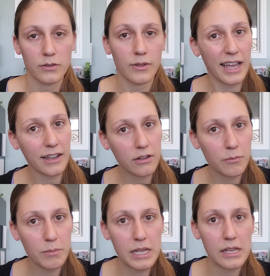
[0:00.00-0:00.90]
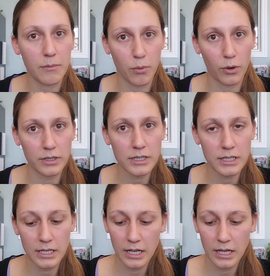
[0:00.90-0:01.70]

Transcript: So that could be important.